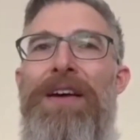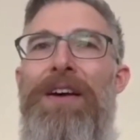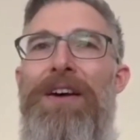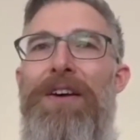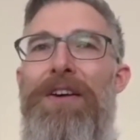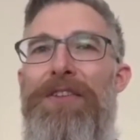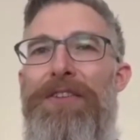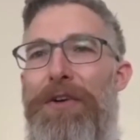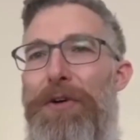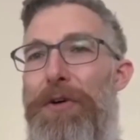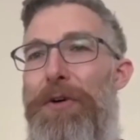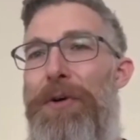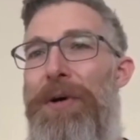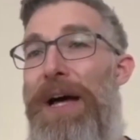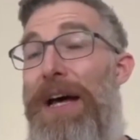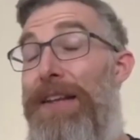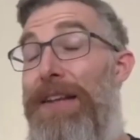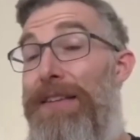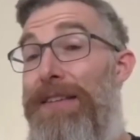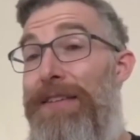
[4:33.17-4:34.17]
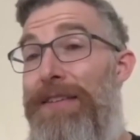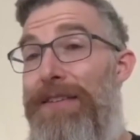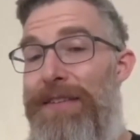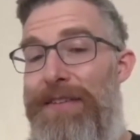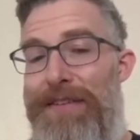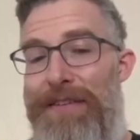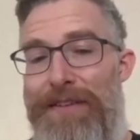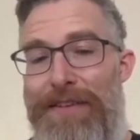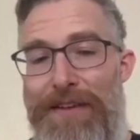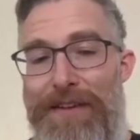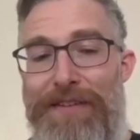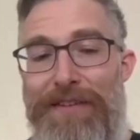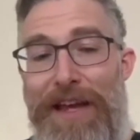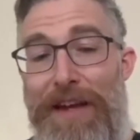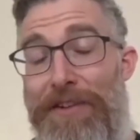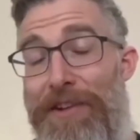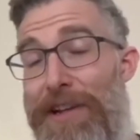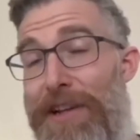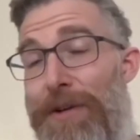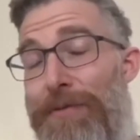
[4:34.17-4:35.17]
So, and this is
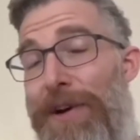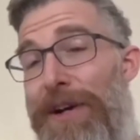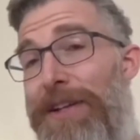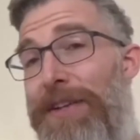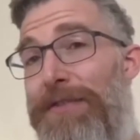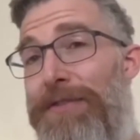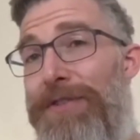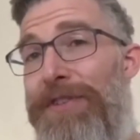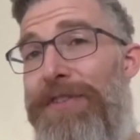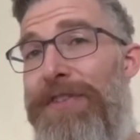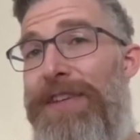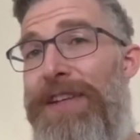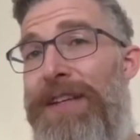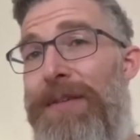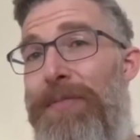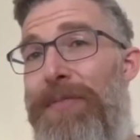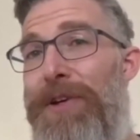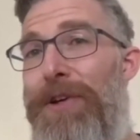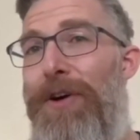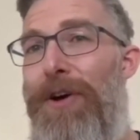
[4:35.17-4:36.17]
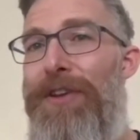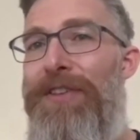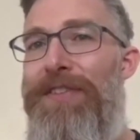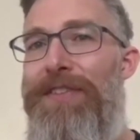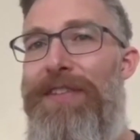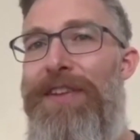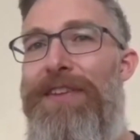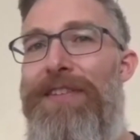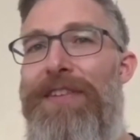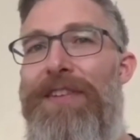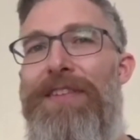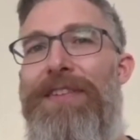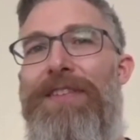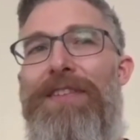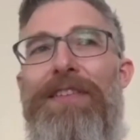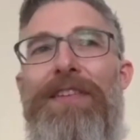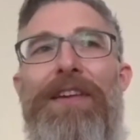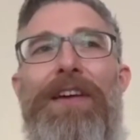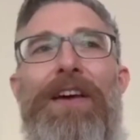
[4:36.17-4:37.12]
actually quite interesting because this is